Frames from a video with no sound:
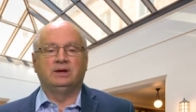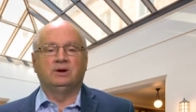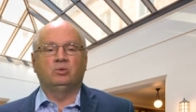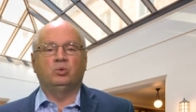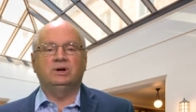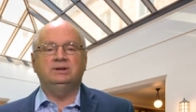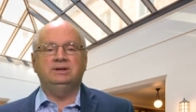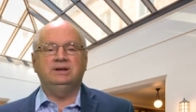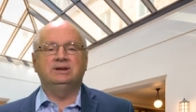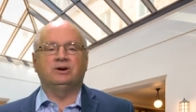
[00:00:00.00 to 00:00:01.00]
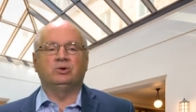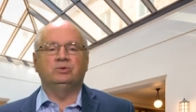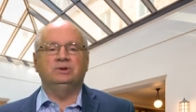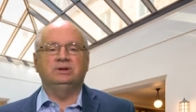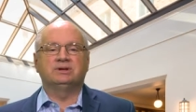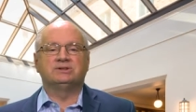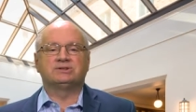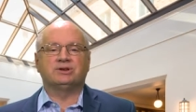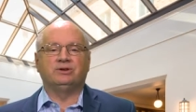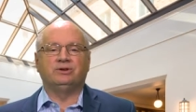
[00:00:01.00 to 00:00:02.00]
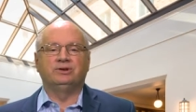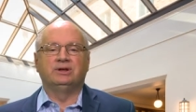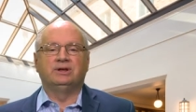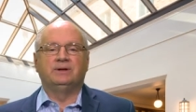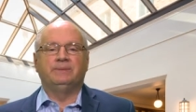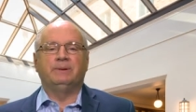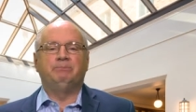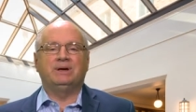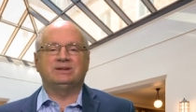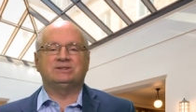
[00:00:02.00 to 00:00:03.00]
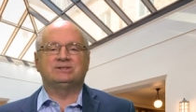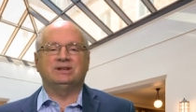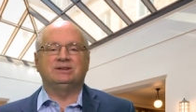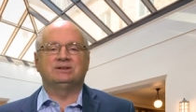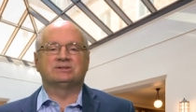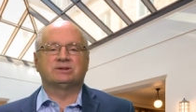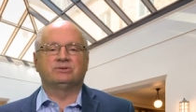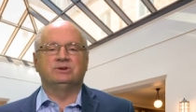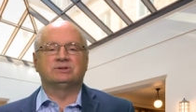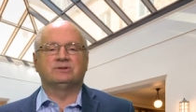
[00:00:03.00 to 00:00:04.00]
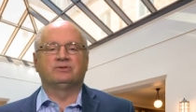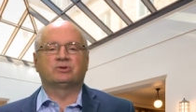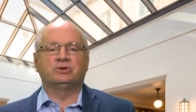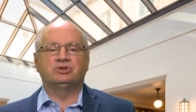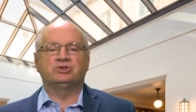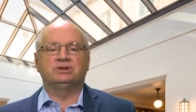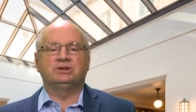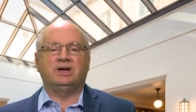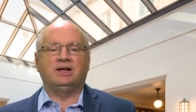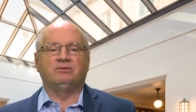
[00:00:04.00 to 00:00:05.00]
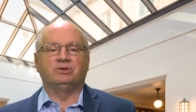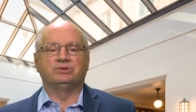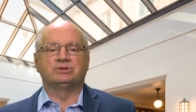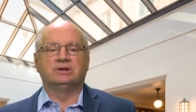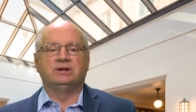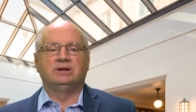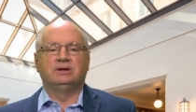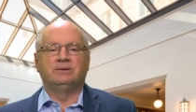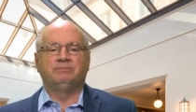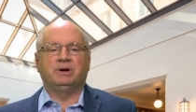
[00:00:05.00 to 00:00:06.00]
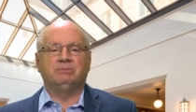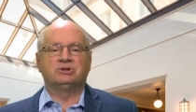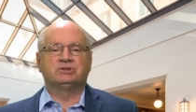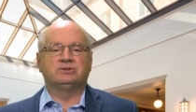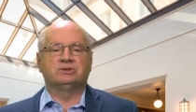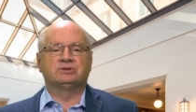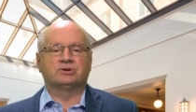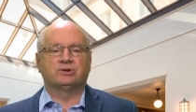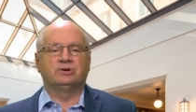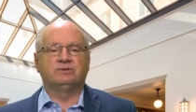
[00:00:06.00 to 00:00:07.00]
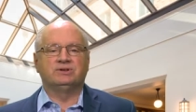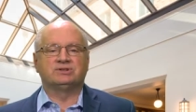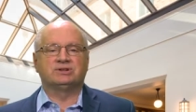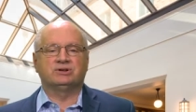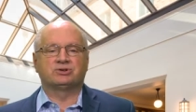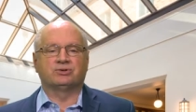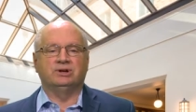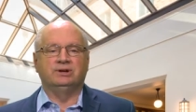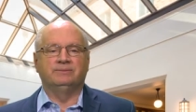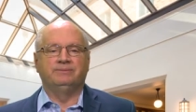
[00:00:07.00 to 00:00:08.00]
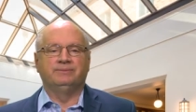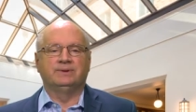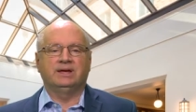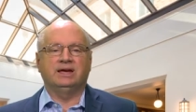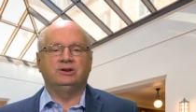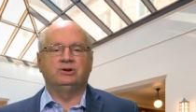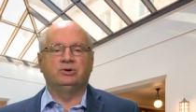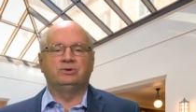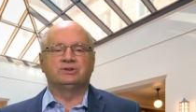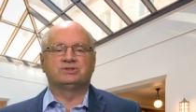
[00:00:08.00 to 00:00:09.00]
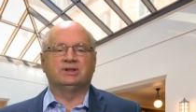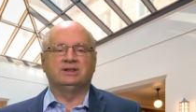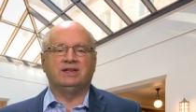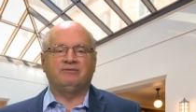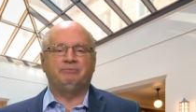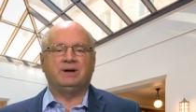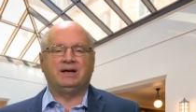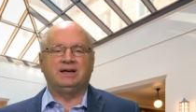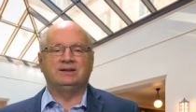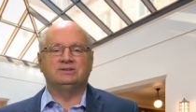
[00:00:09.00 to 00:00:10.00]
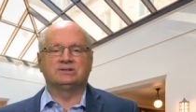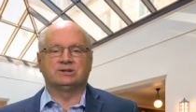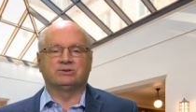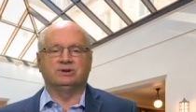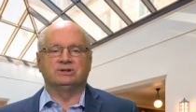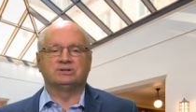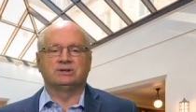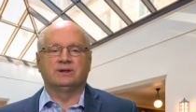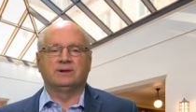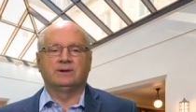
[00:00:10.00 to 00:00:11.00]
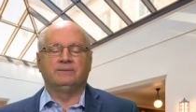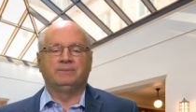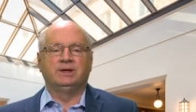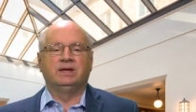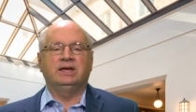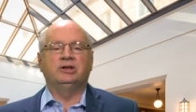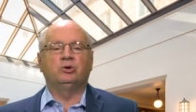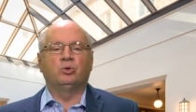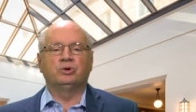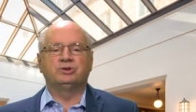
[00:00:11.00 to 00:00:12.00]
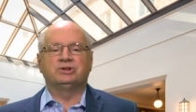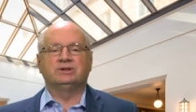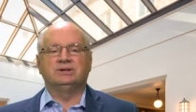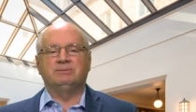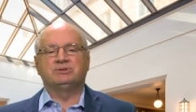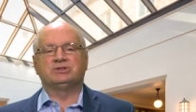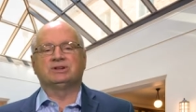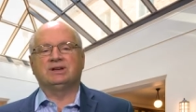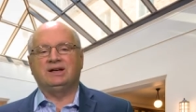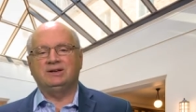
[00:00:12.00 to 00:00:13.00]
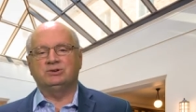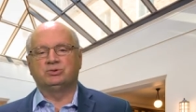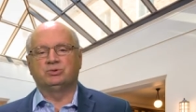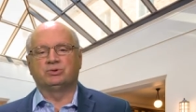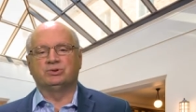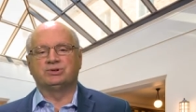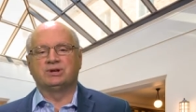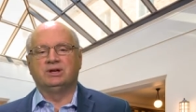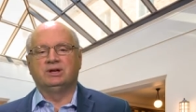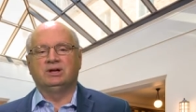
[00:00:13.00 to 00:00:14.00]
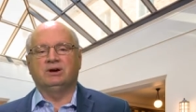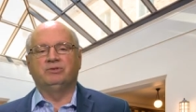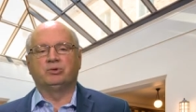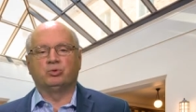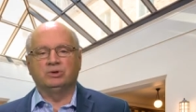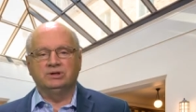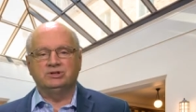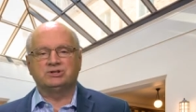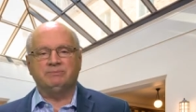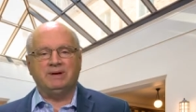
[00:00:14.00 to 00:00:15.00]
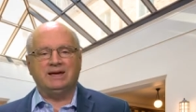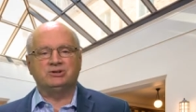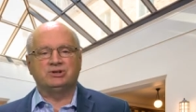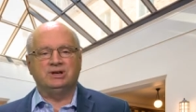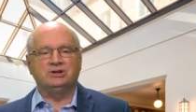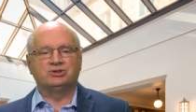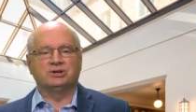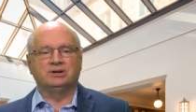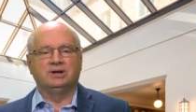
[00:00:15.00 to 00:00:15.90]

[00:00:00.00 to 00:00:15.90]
one need only consult the best-selling series of Christian novels published at the turn of the century and known as the Left Behind series, in order to glimpse the contours of the religious imagination